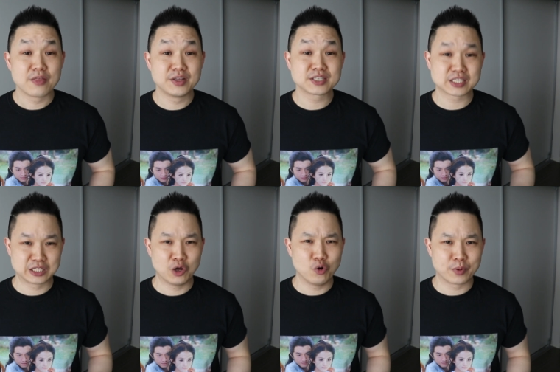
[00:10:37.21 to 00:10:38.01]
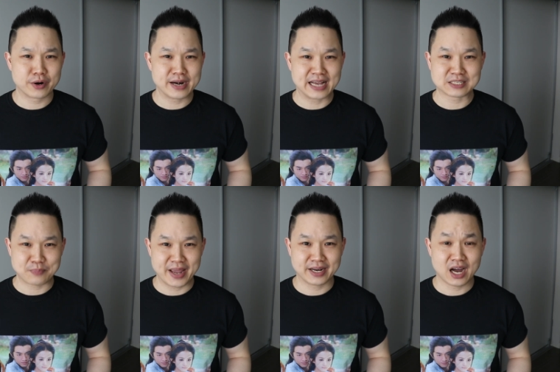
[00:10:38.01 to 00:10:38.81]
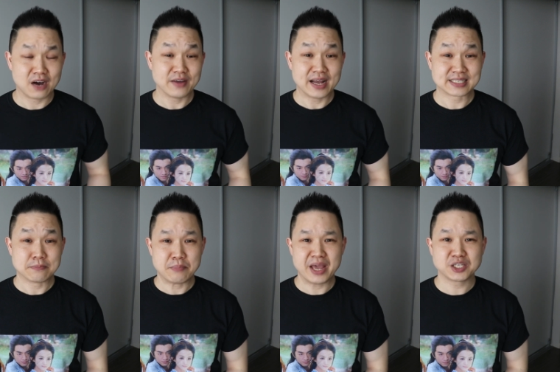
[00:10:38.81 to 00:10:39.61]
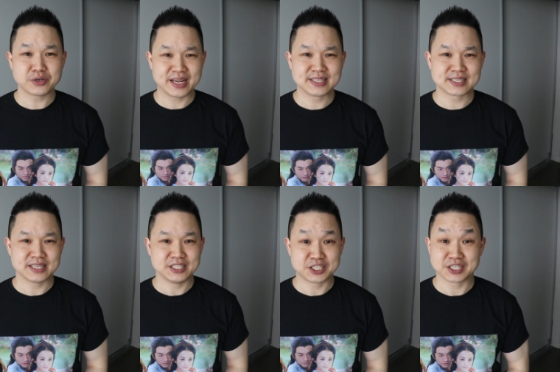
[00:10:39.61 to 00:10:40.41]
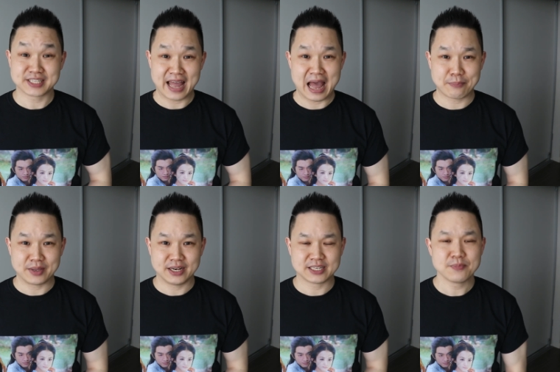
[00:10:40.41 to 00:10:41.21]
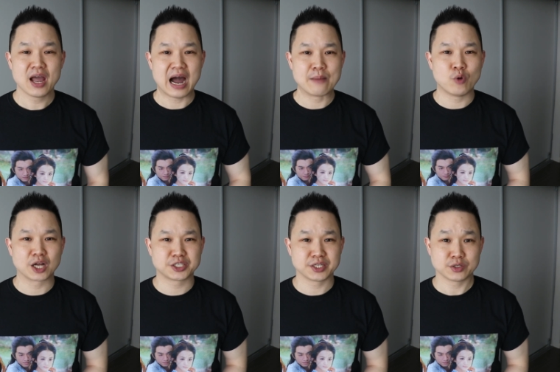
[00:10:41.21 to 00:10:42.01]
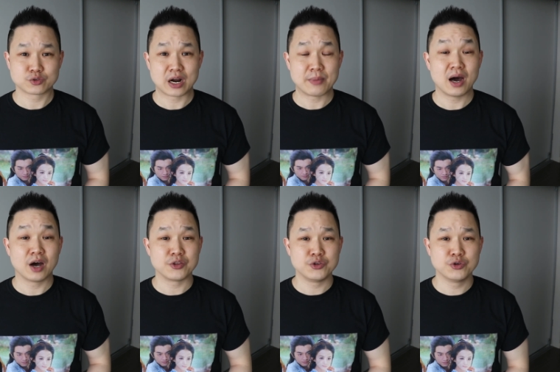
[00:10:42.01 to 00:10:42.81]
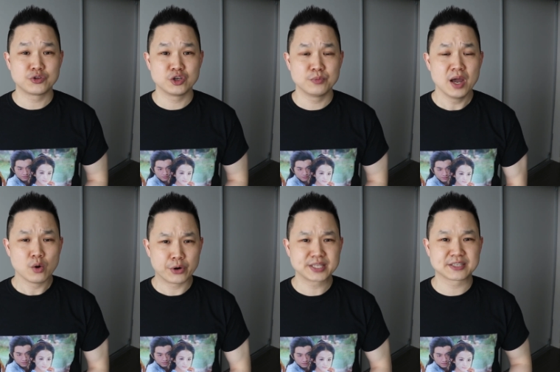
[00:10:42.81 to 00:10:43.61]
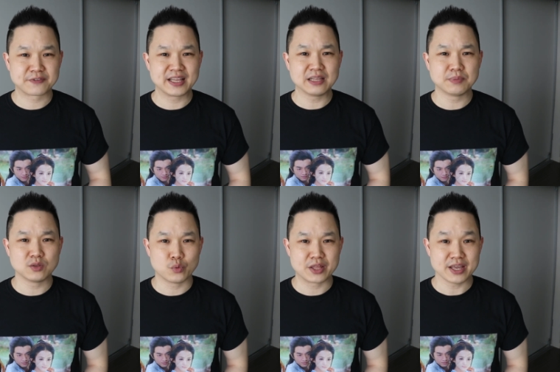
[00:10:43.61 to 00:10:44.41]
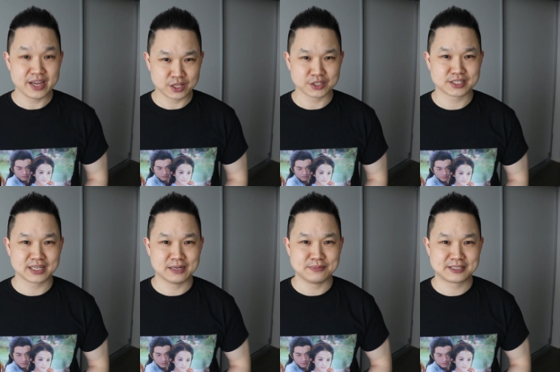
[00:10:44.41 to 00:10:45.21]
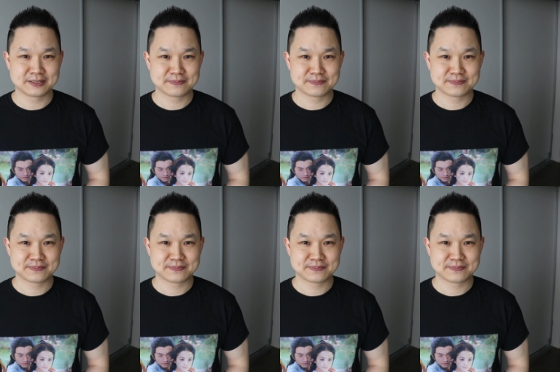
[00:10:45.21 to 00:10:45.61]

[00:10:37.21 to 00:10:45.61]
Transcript: The slow burn has paid off as a major incident just happened. I'm watching the drama on YouTube where it's available with English subs.